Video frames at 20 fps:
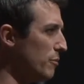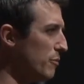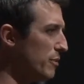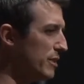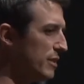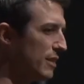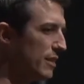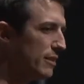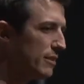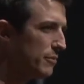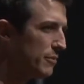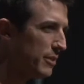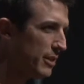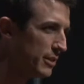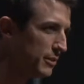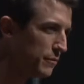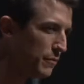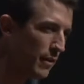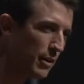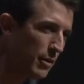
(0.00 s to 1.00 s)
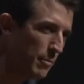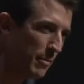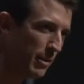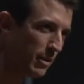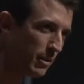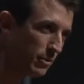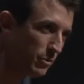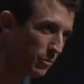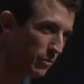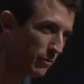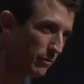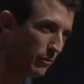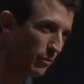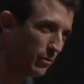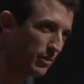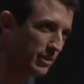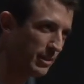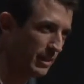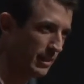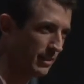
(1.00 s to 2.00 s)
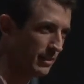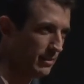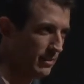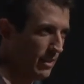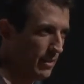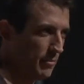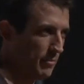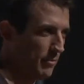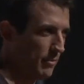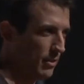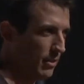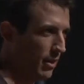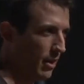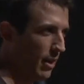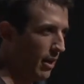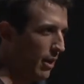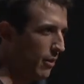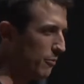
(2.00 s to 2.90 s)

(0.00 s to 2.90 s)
Well, we said, well, that's fundamental to enforcing this type of a law.